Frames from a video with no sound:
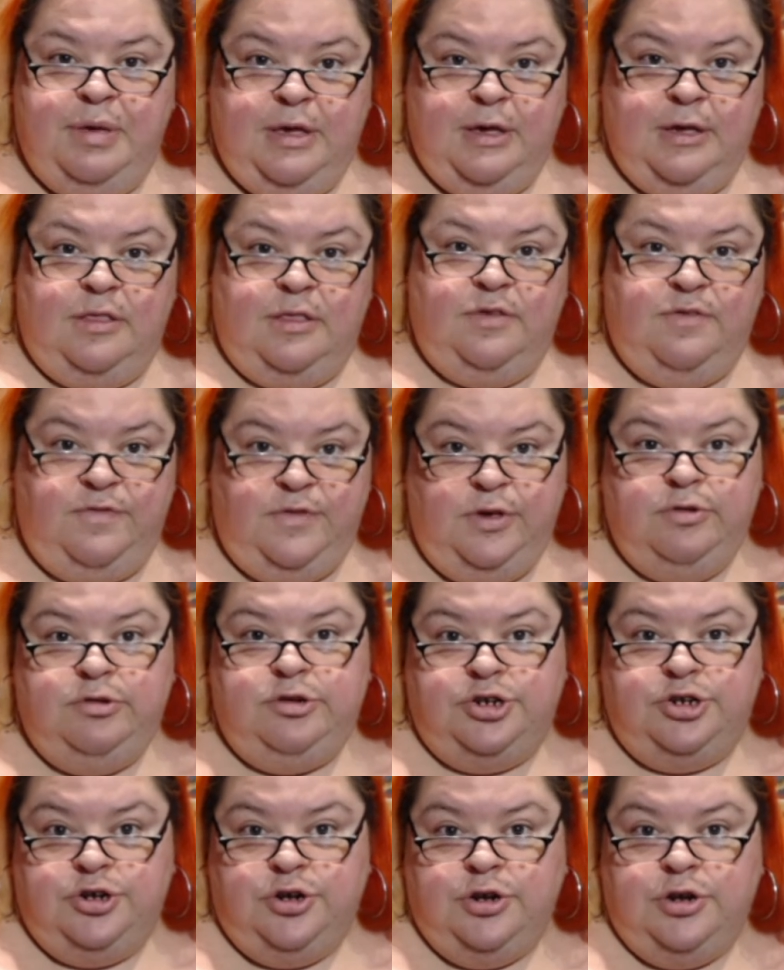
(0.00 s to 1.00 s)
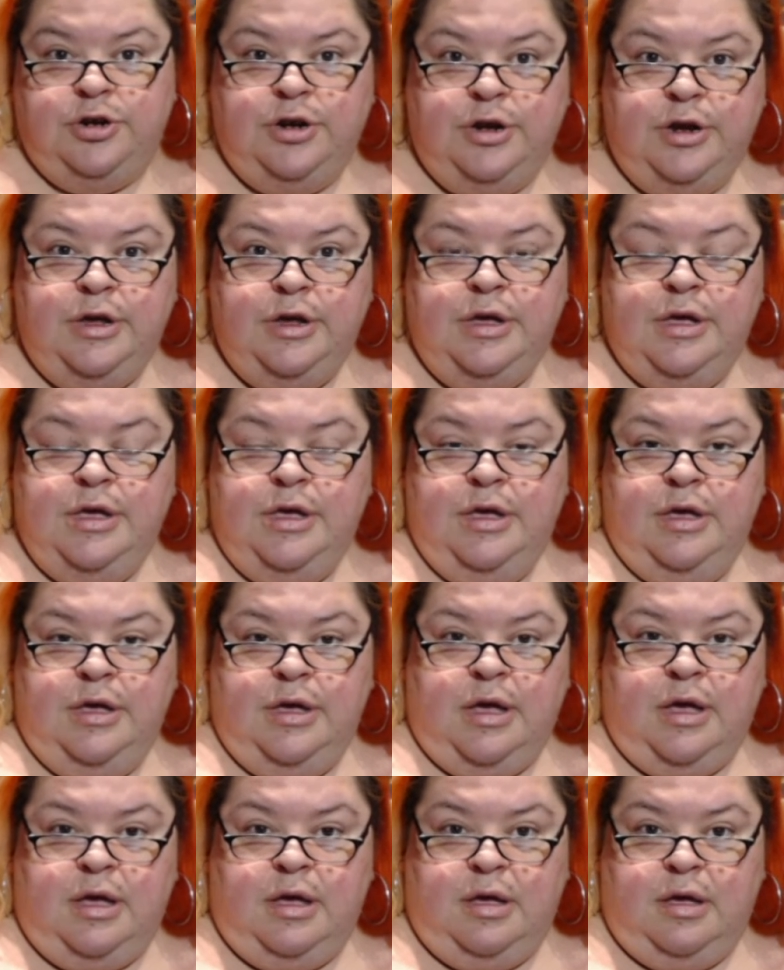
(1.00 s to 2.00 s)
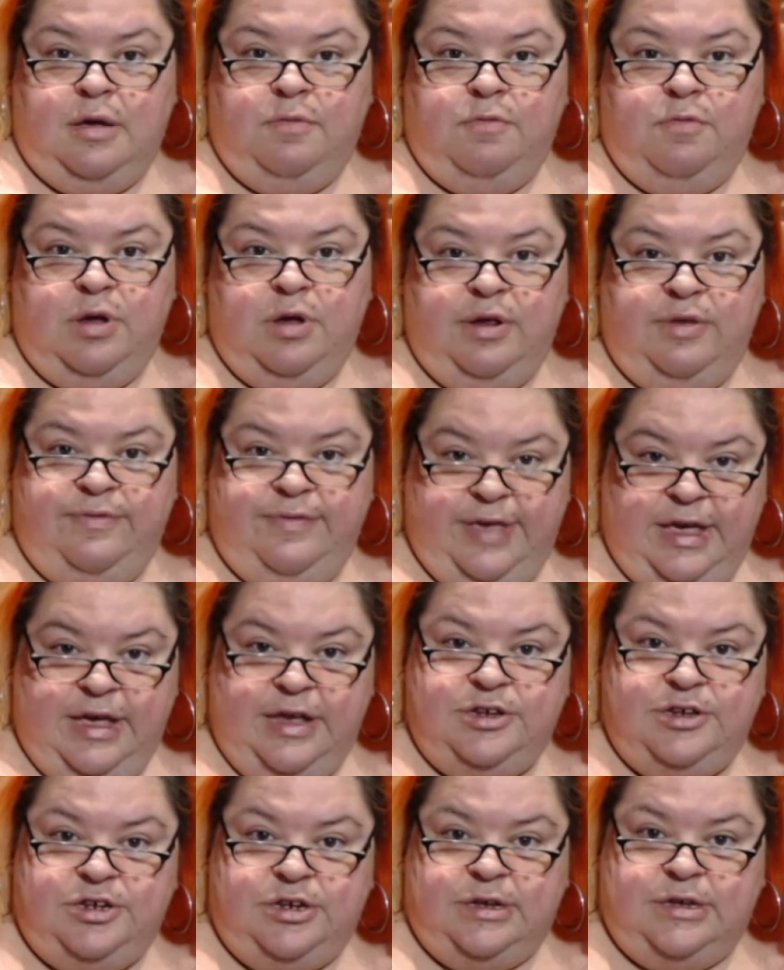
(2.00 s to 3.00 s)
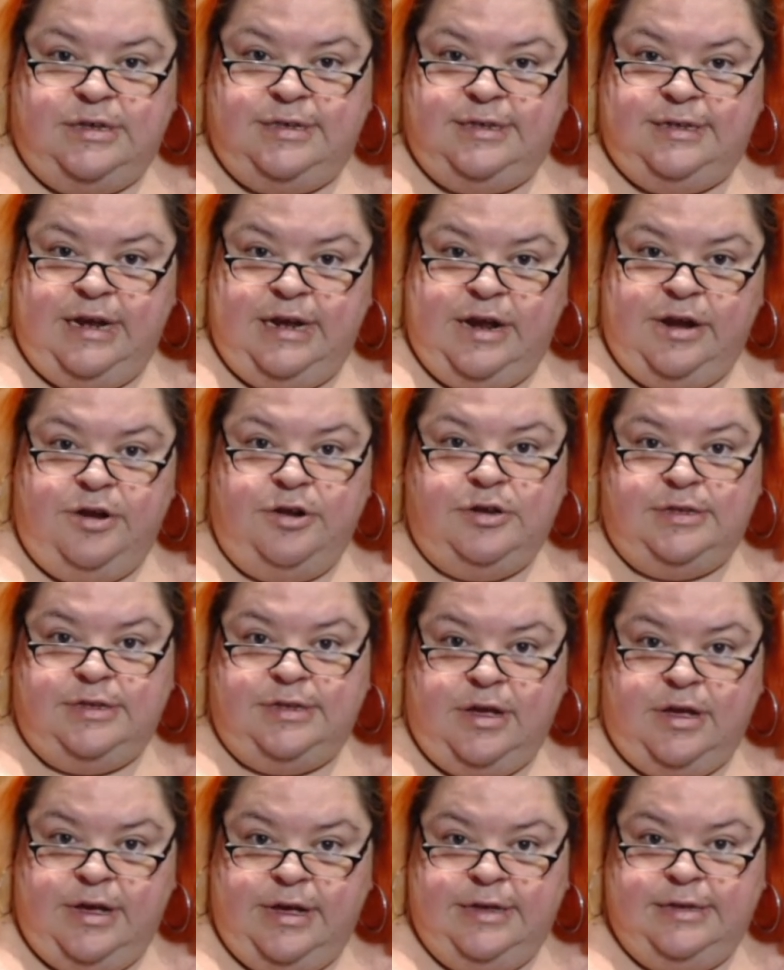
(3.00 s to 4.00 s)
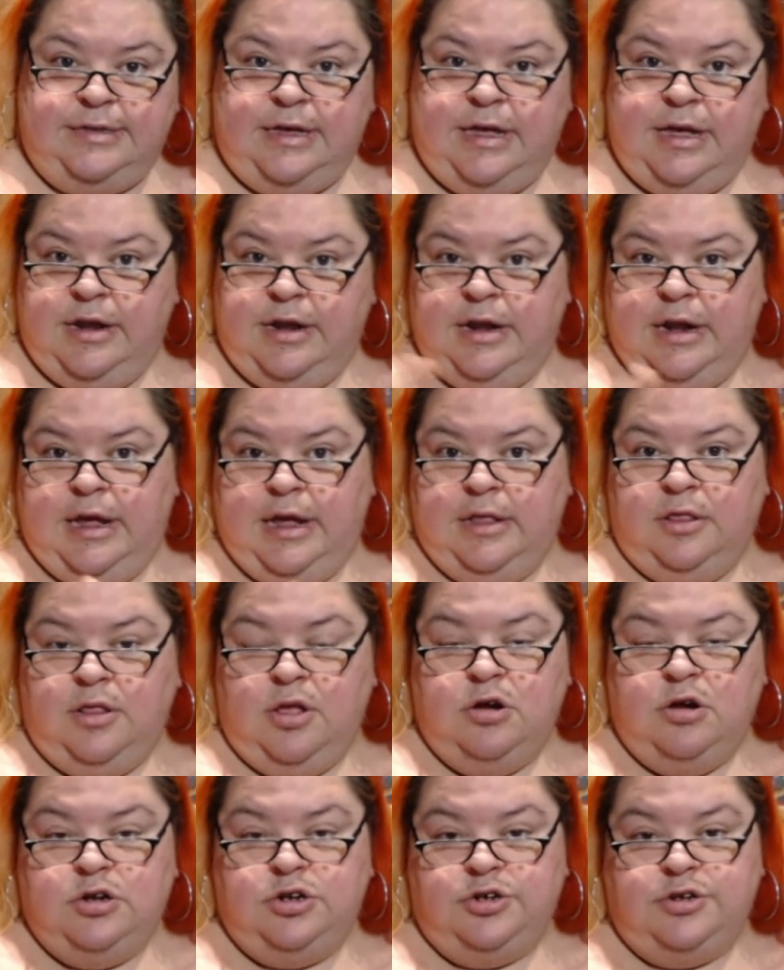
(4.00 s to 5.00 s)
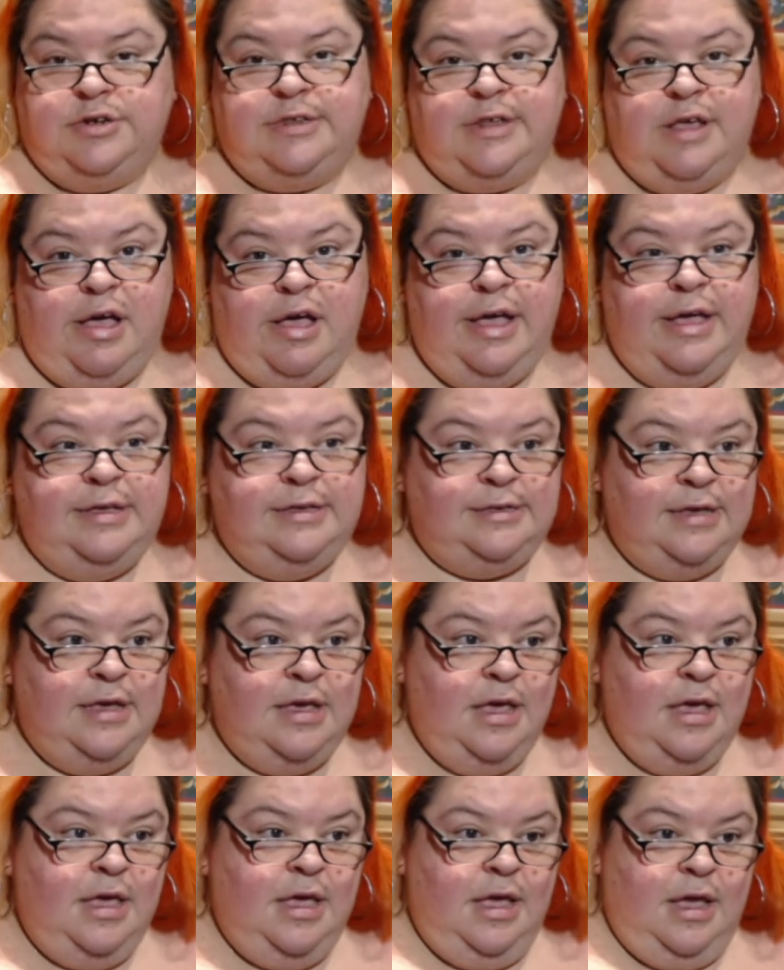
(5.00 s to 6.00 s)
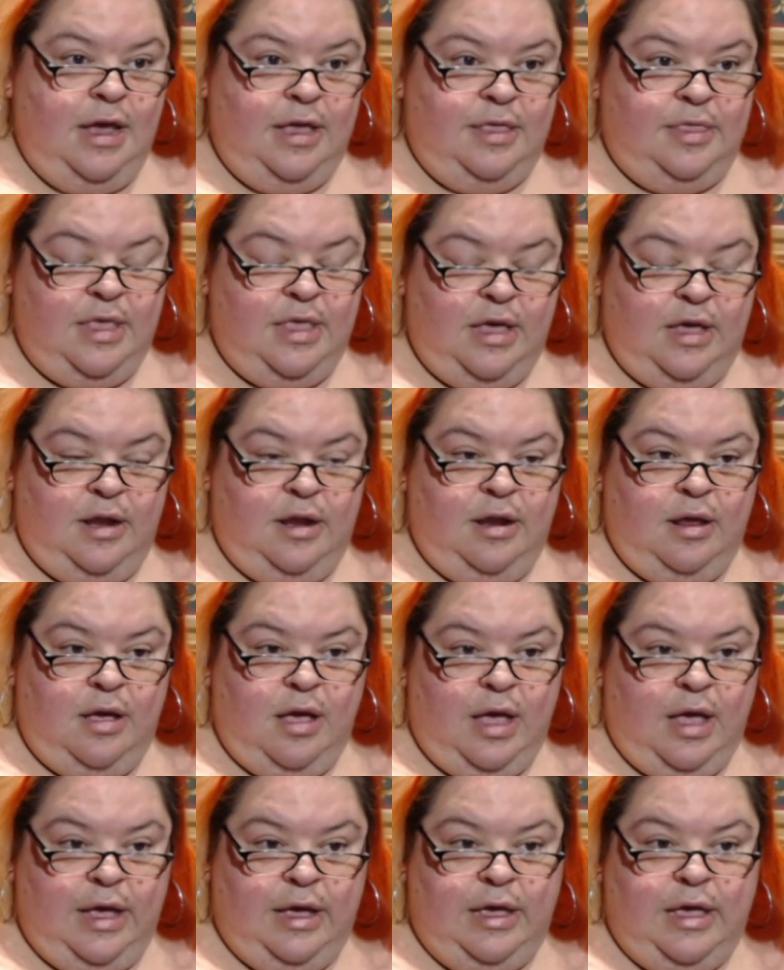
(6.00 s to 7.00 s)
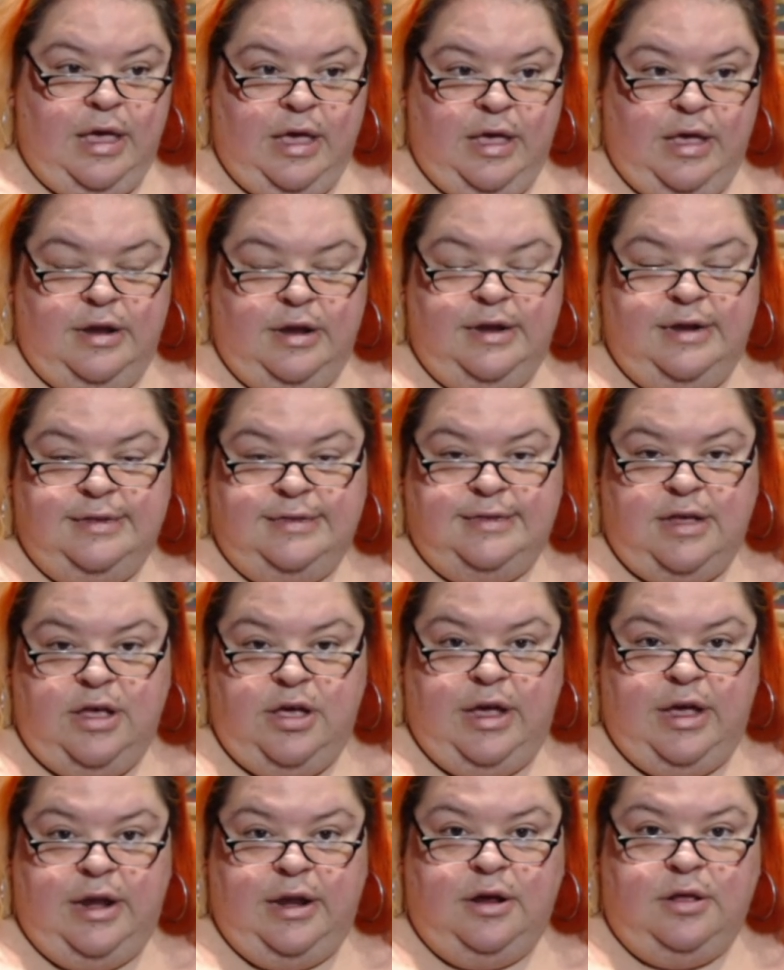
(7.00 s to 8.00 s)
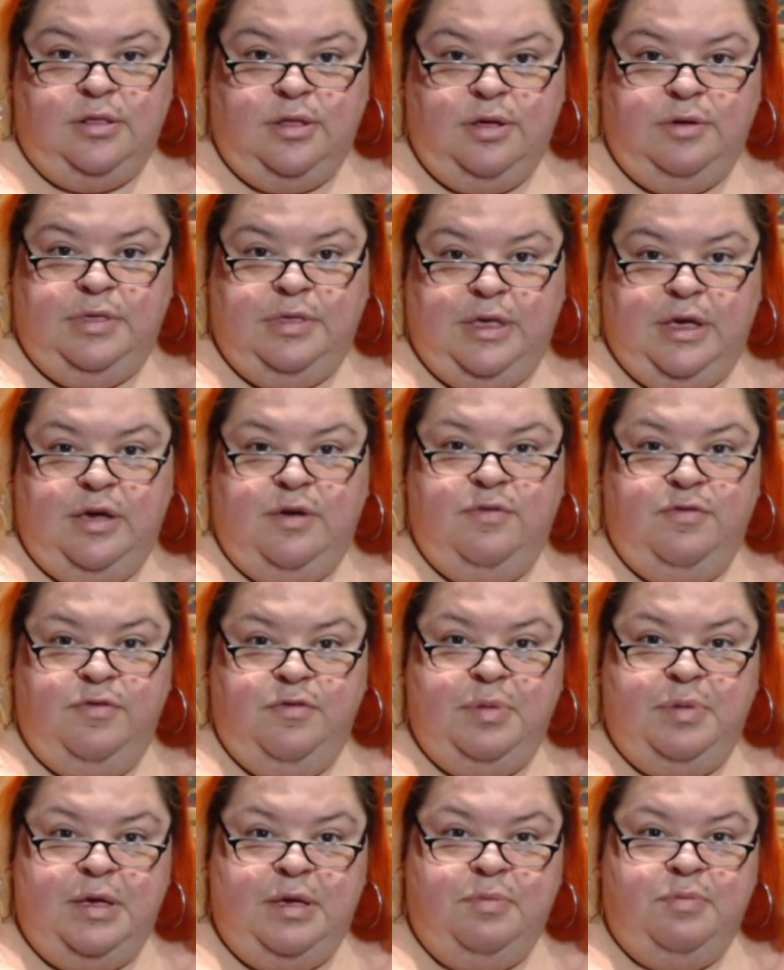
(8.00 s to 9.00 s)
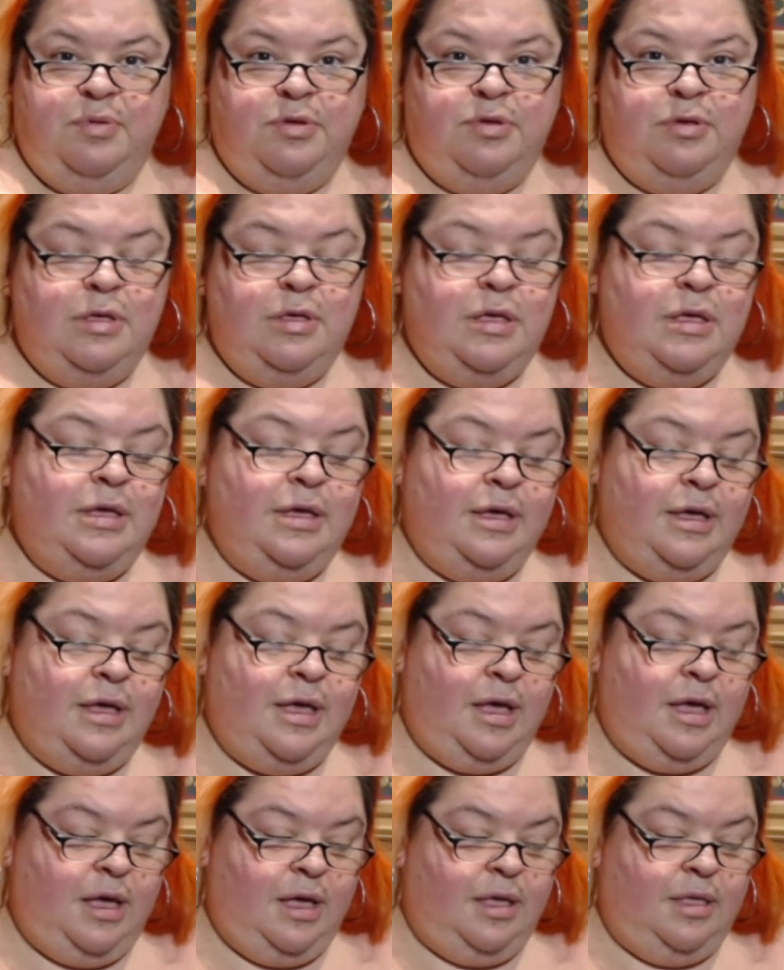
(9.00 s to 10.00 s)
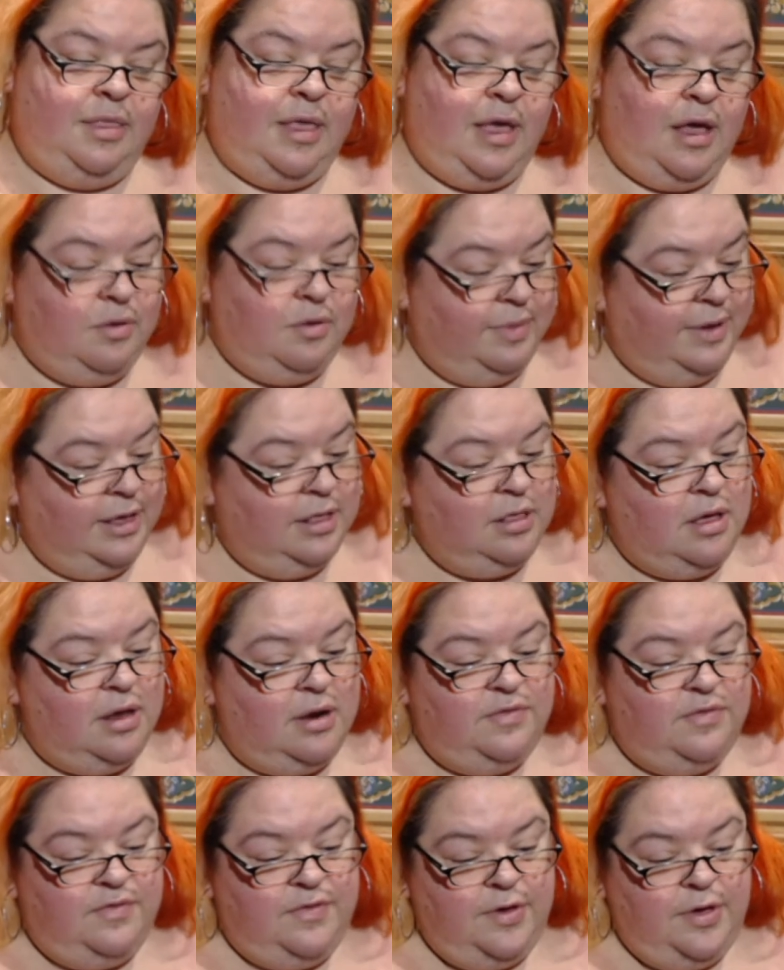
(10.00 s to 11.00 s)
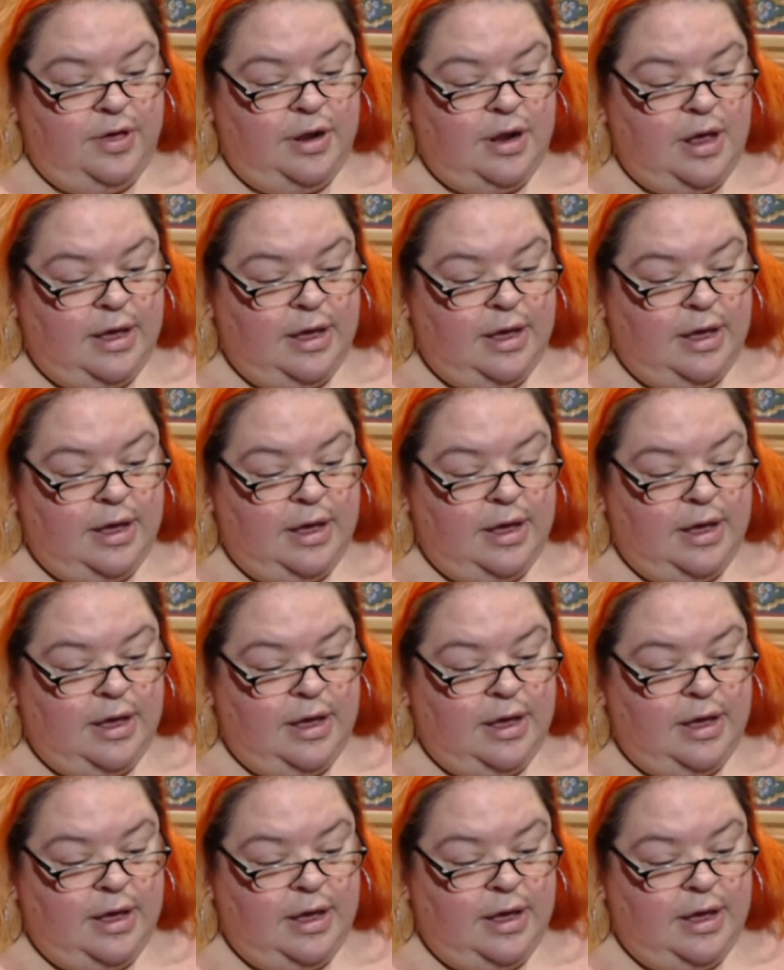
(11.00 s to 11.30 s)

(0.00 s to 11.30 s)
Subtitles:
in the future one of each, a standard size and a larger size, and then I can design clothing for people, and that'll be a lot of fun.